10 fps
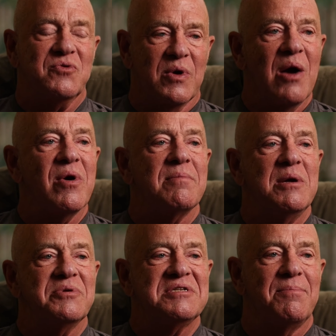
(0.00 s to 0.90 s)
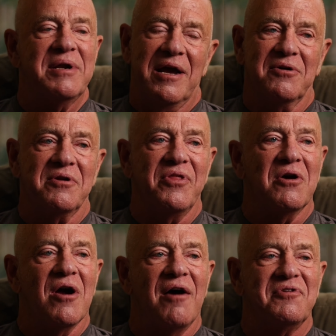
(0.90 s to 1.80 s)
is when I want to meet with somebody, I go to
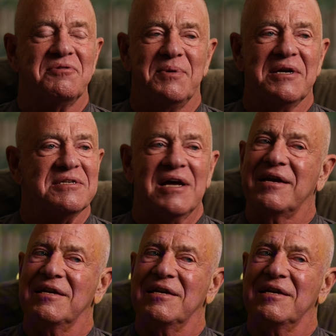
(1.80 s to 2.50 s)
their office, because I